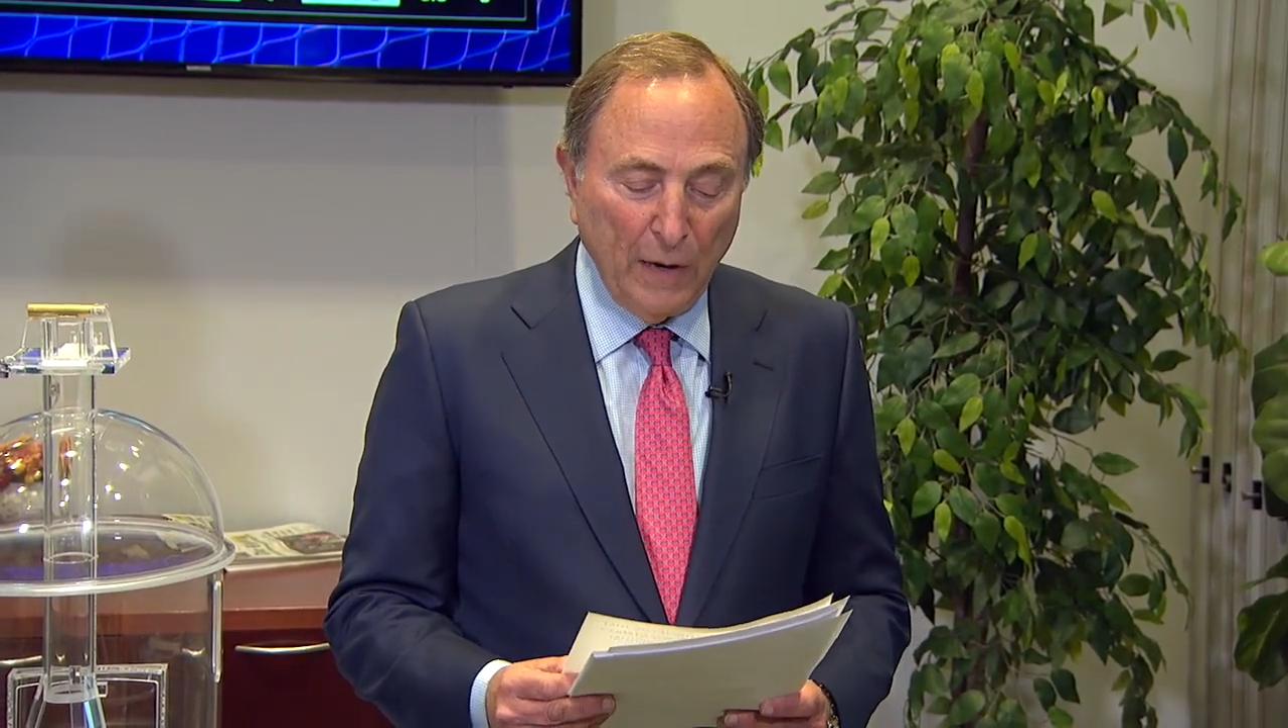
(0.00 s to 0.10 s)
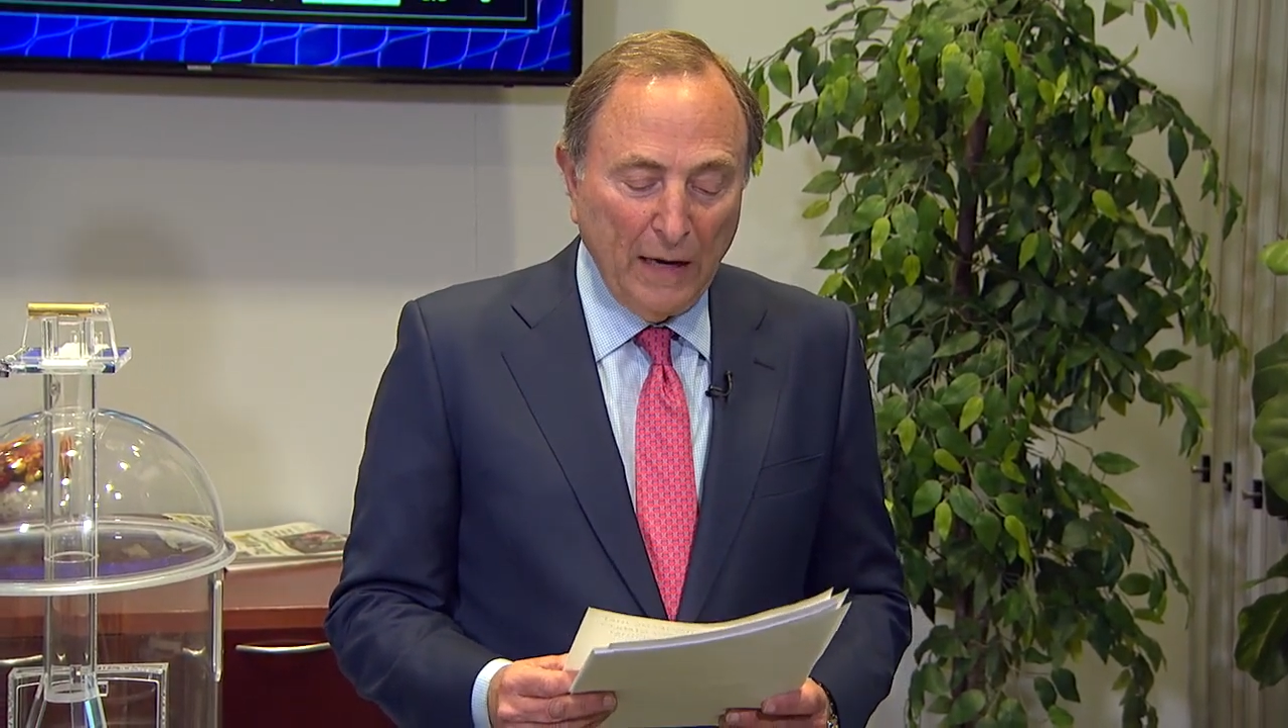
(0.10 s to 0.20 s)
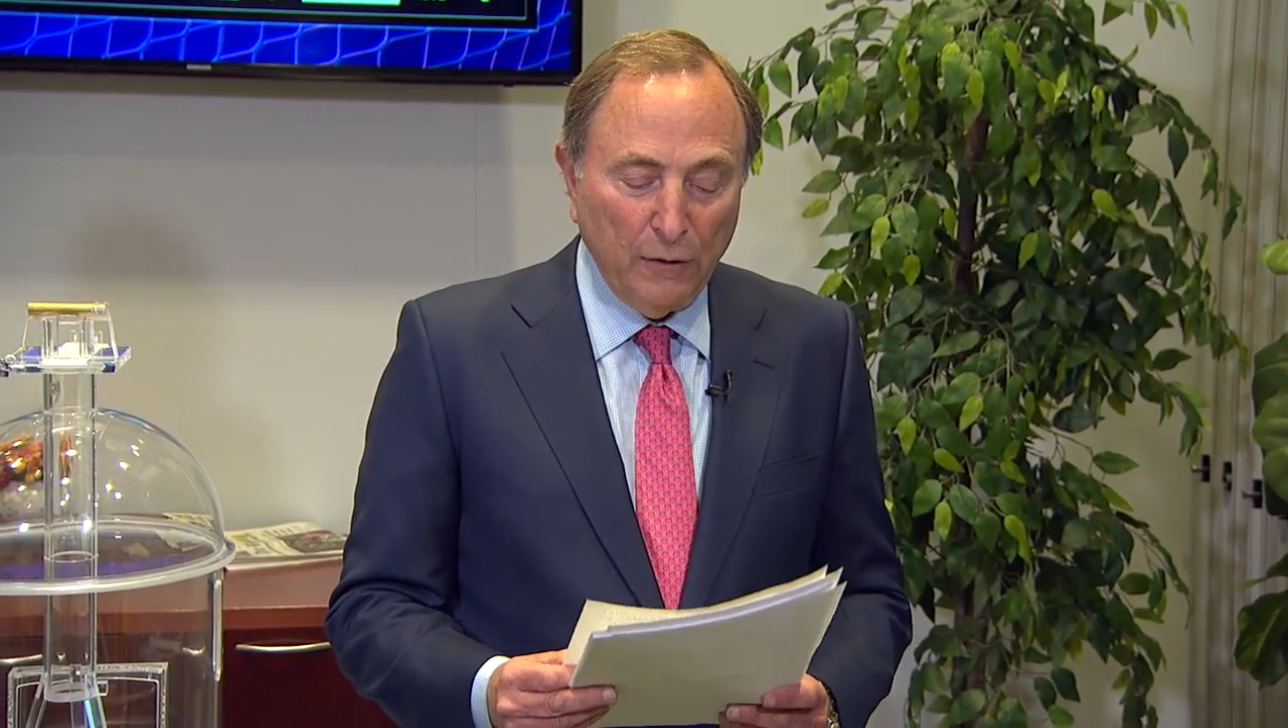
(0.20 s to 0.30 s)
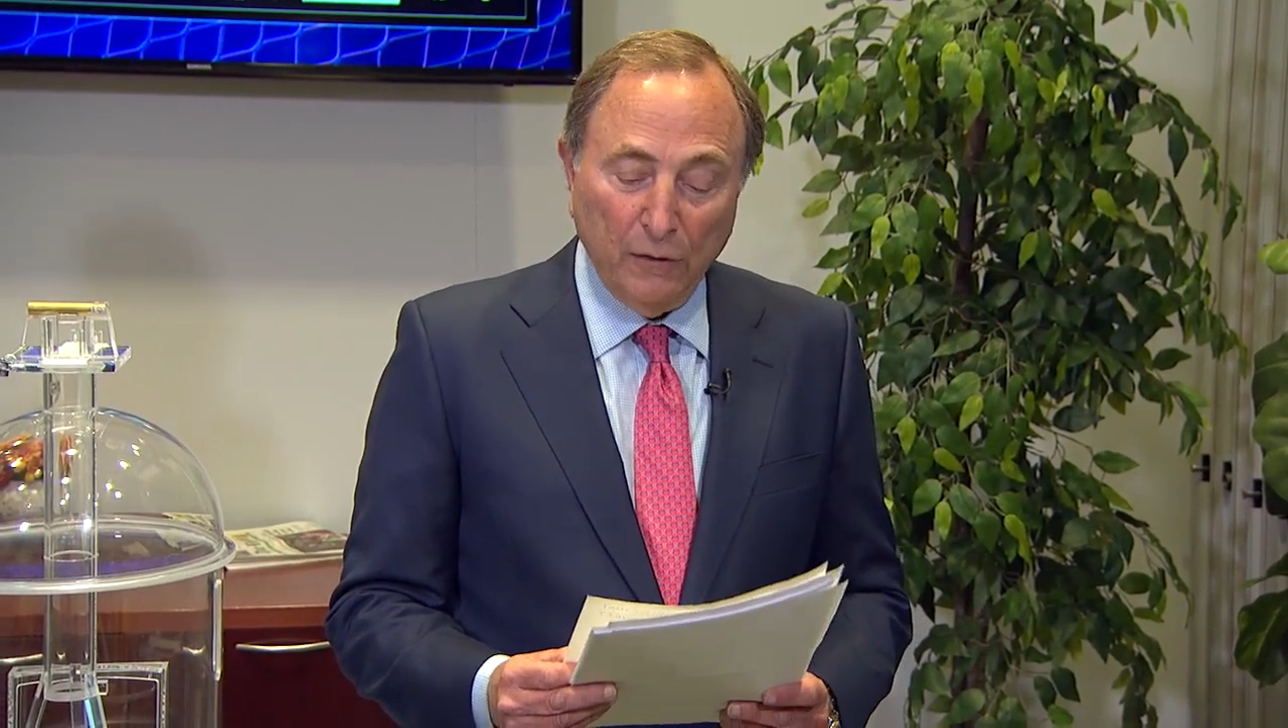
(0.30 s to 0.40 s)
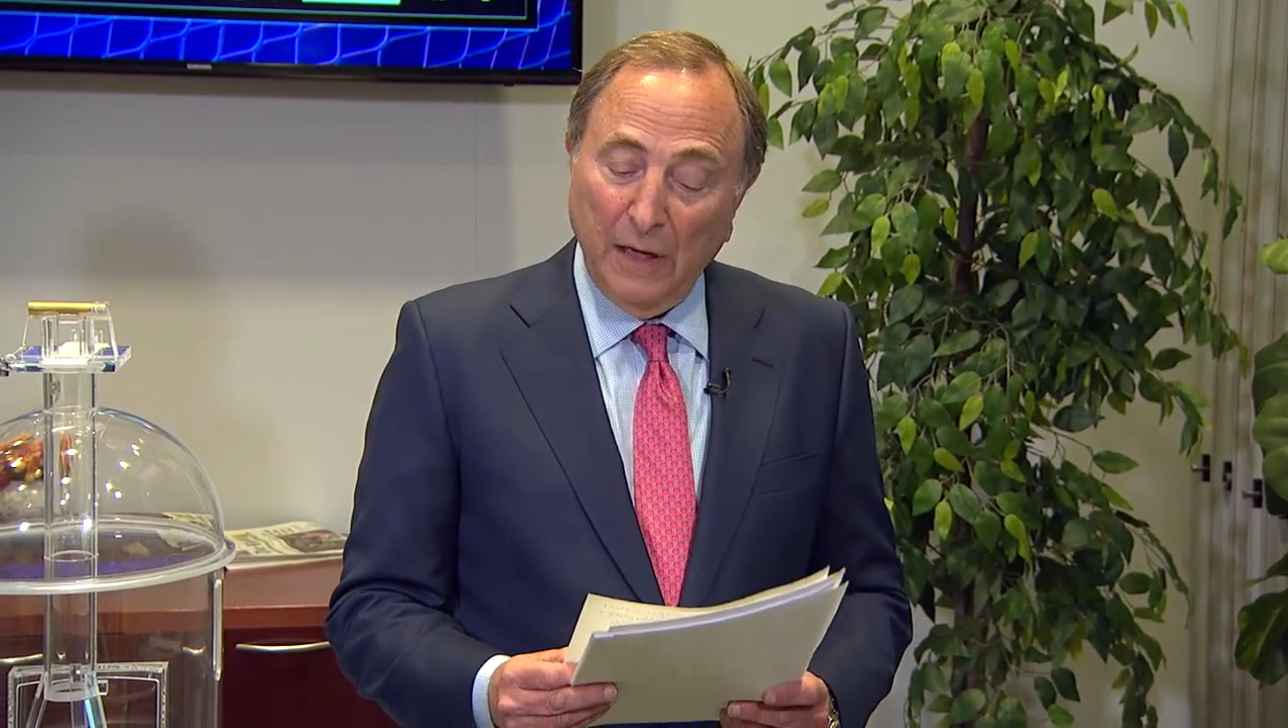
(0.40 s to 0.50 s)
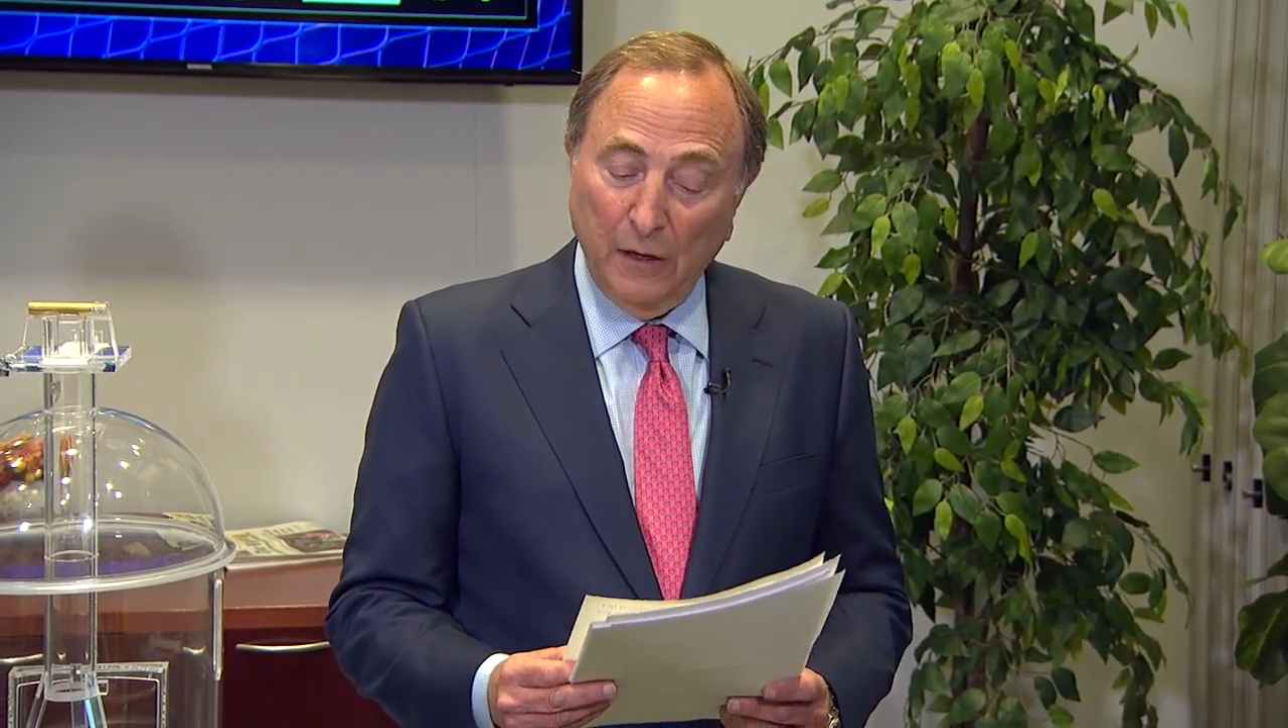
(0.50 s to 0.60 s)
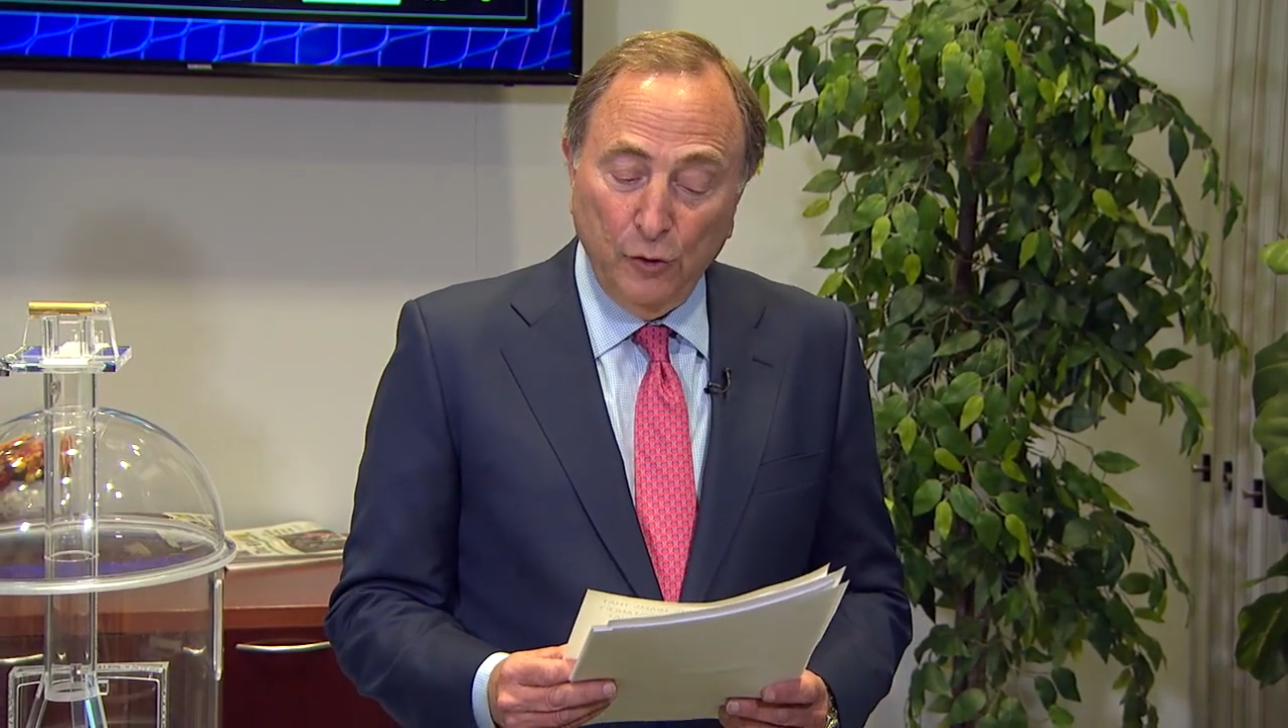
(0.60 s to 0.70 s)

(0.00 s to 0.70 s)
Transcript: round